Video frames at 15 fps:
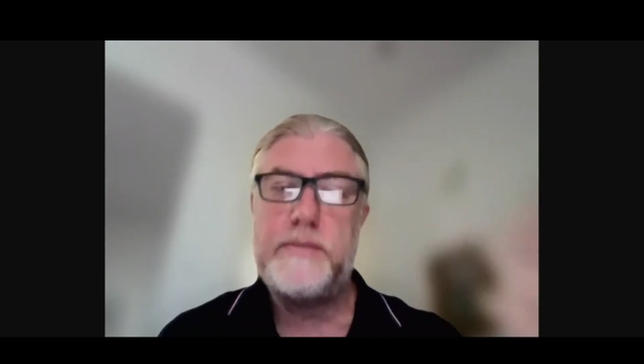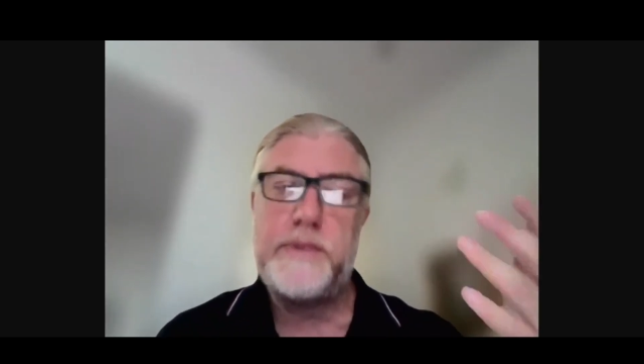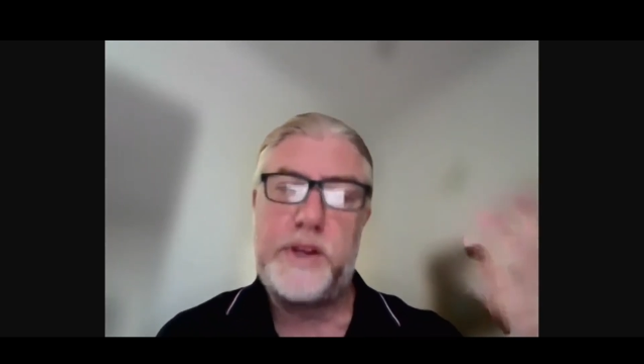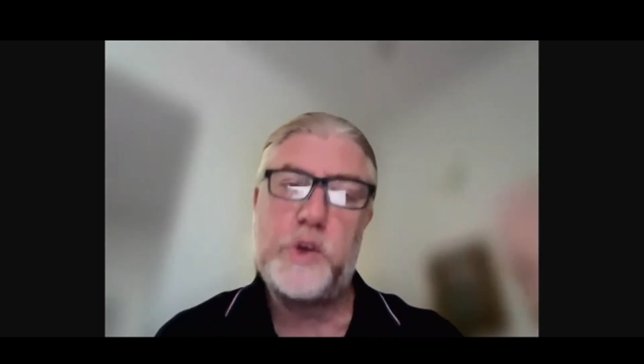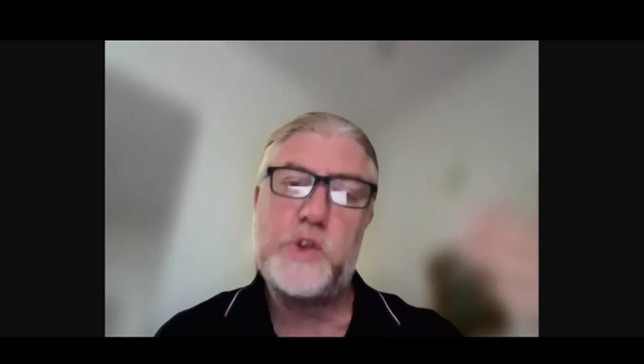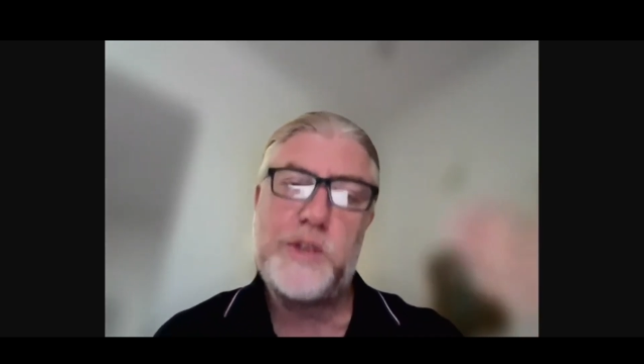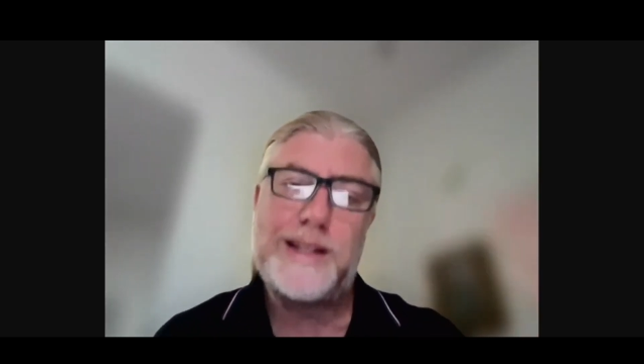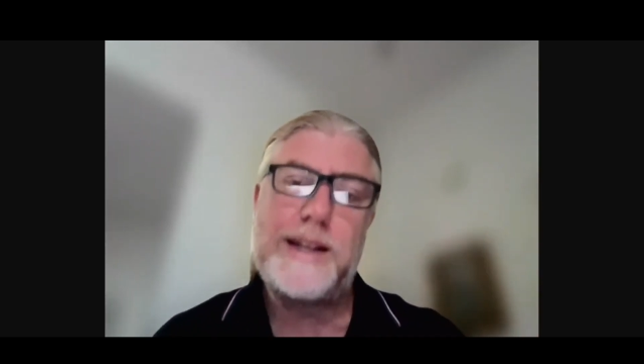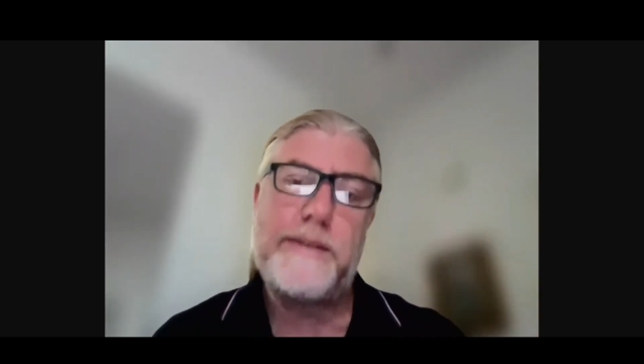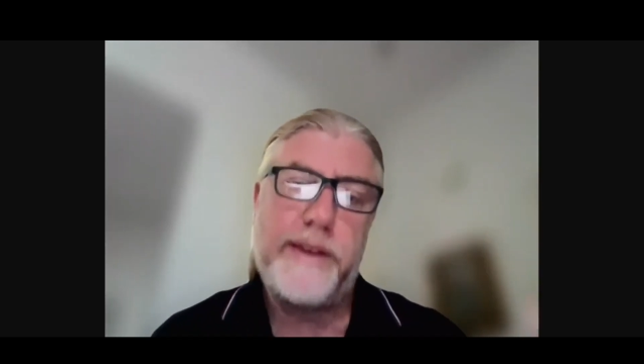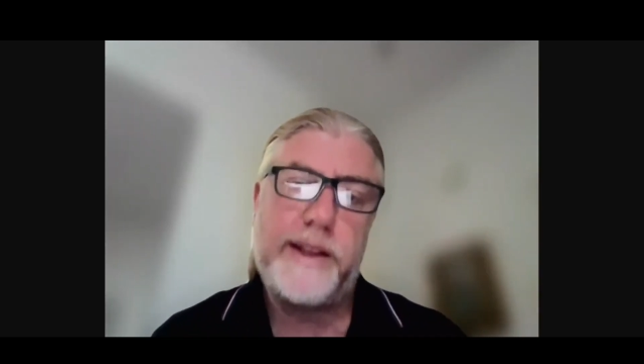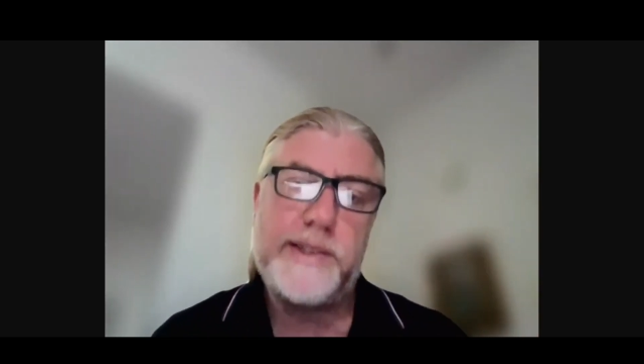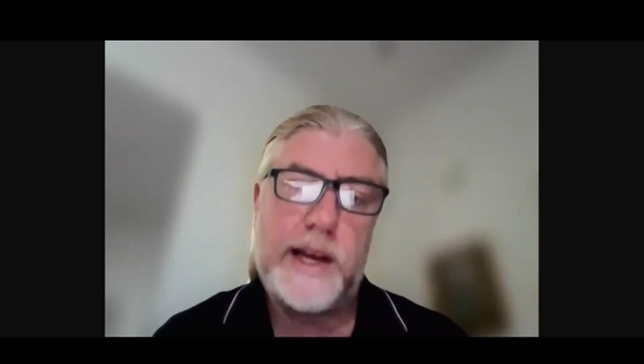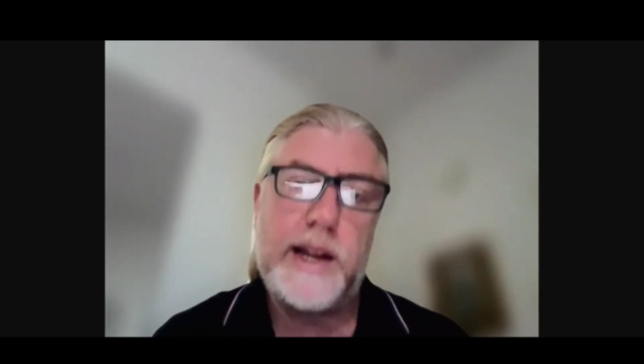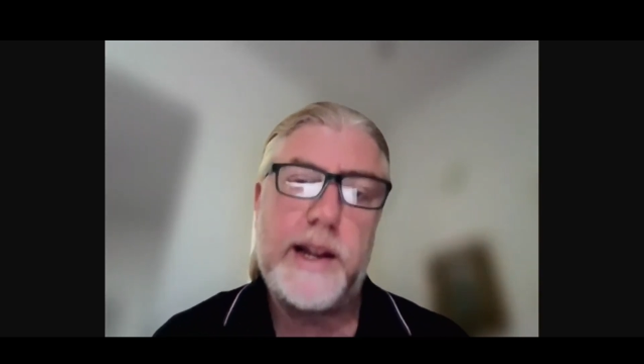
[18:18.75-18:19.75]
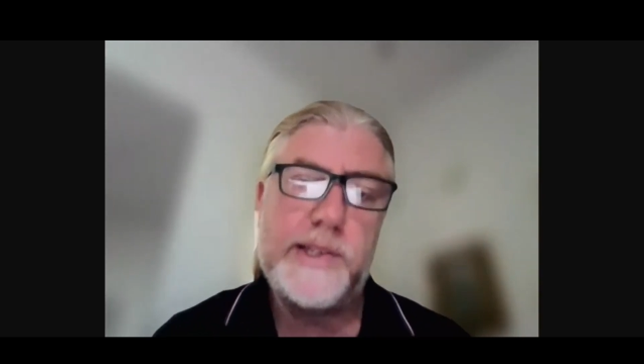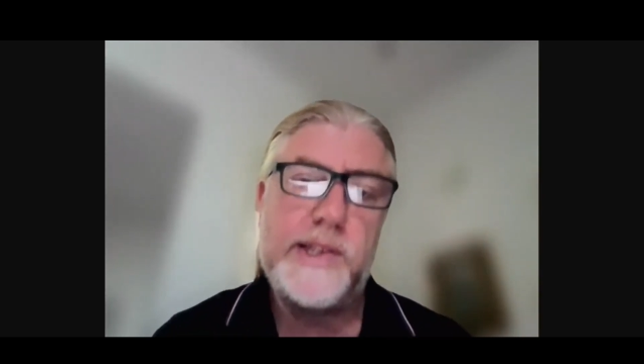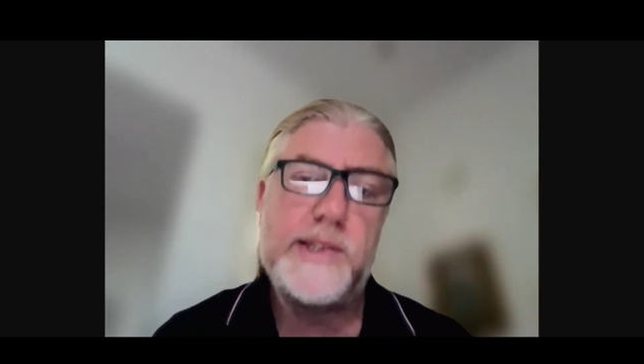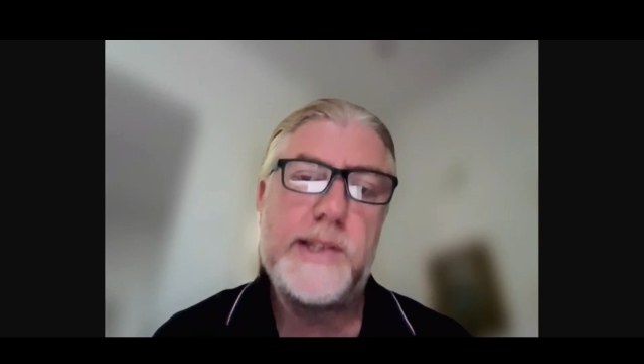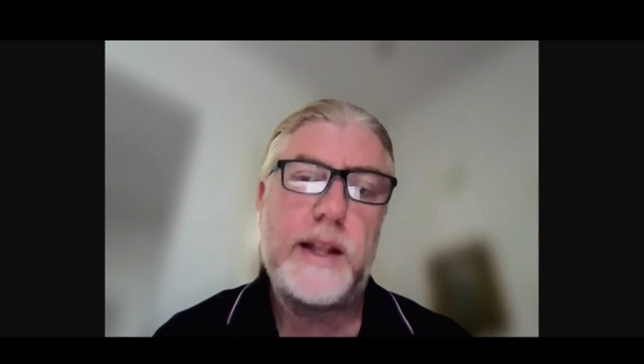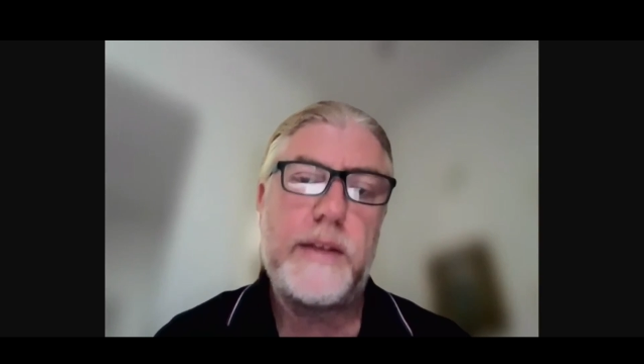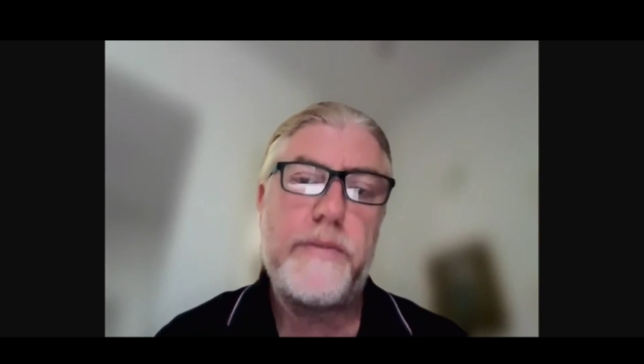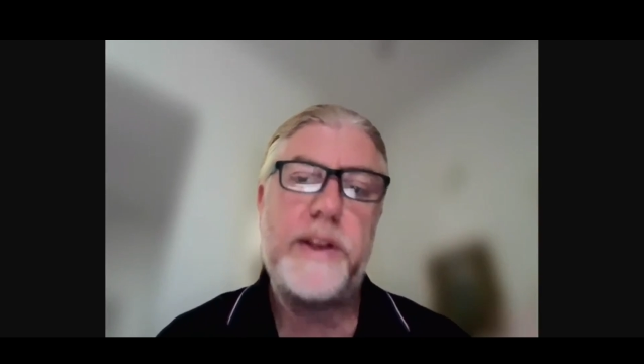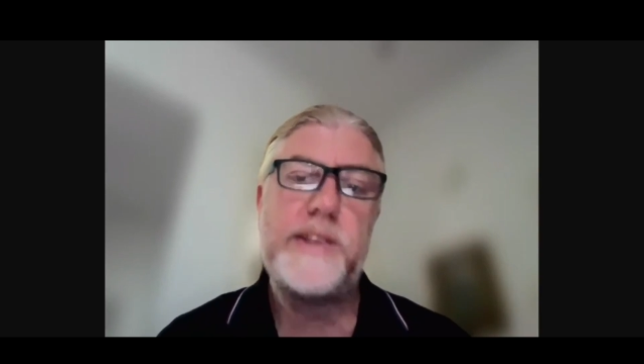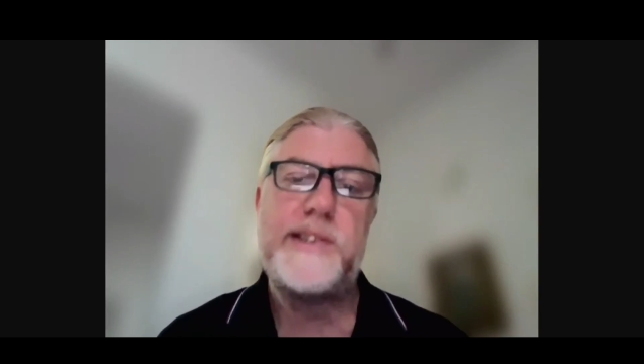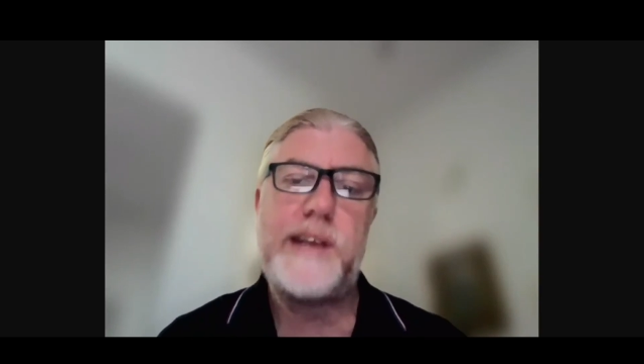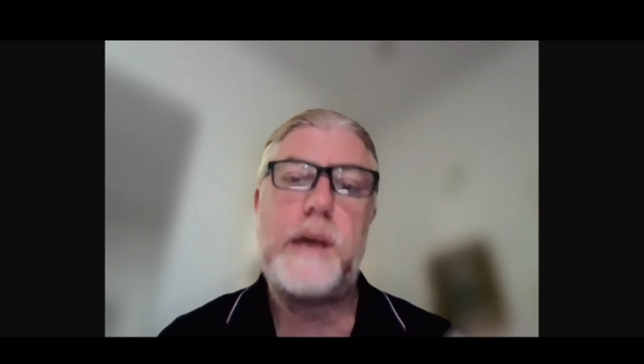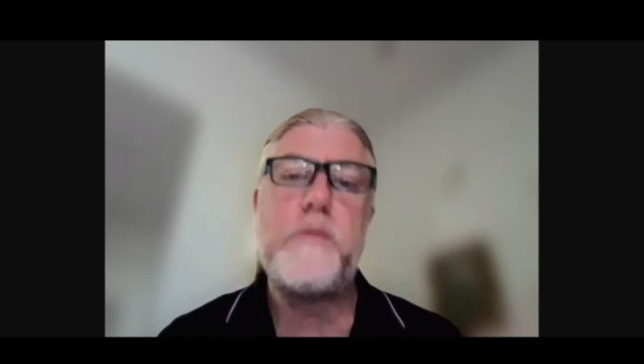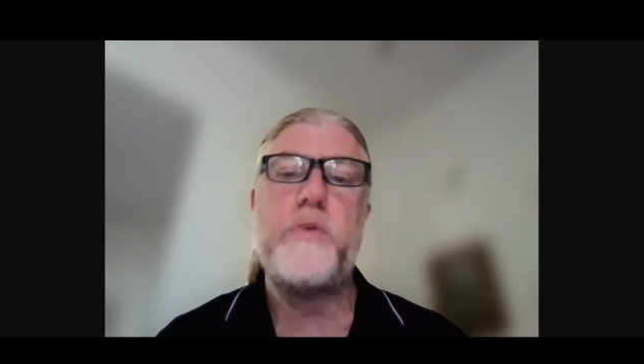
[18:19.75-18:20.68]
because that affects allergies, that affects some